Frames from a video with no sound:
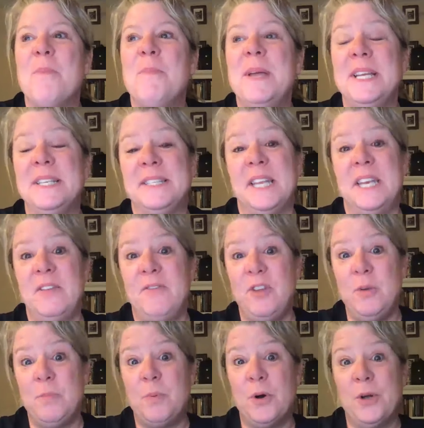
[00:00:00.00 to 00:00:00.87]
is that if
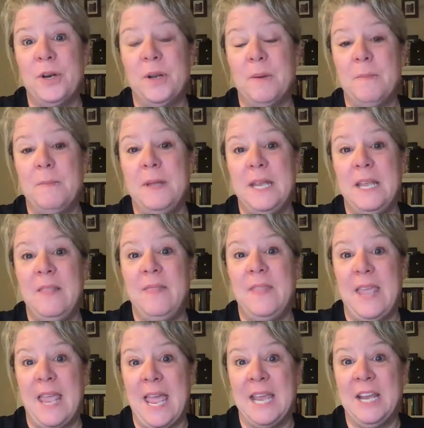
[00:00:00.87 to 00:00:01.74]
you put them in
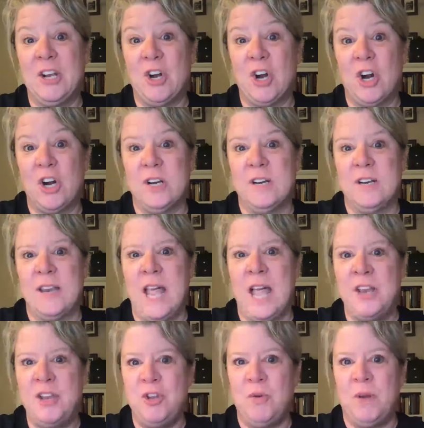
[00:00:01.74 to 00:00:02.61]
the egg carton
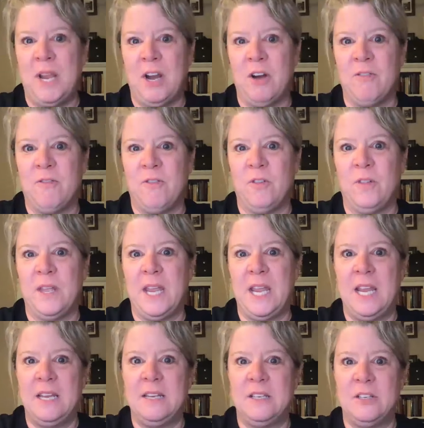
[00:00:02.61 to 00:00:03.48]
and you
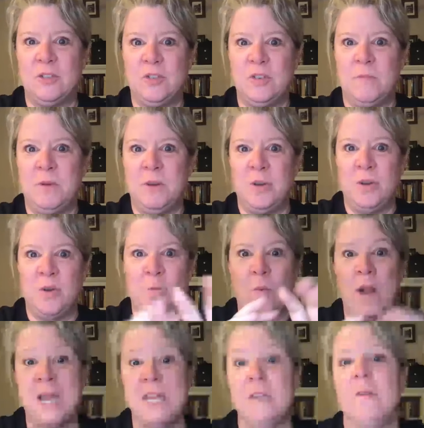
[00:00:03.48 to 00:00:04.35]
carefully distribute your
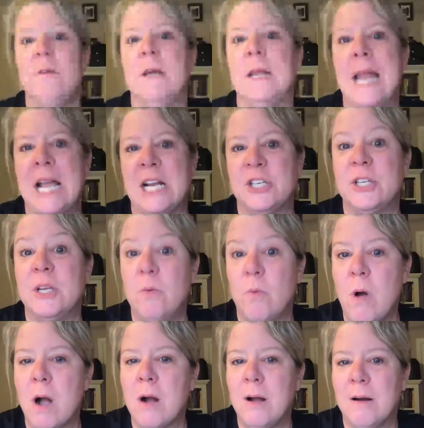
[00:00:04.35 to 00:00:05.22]
weight, you can actually
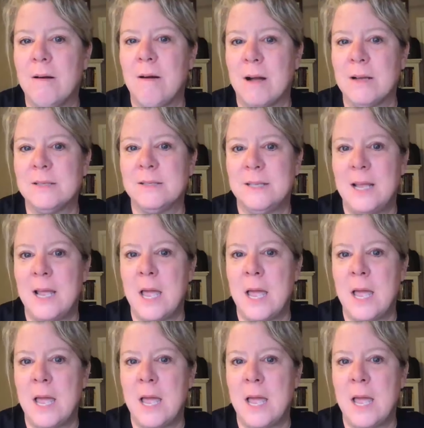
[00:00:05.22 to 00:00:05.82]
walk across the